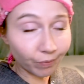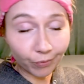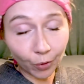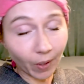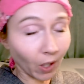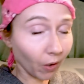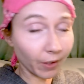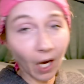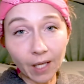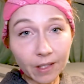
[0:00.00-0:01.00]
doing all
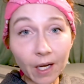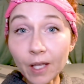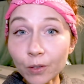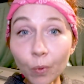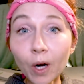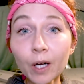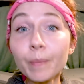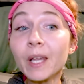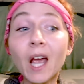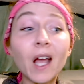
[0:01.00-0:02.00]
the odds and ends work,
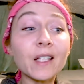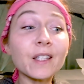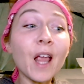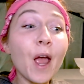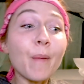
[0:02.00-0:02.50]
because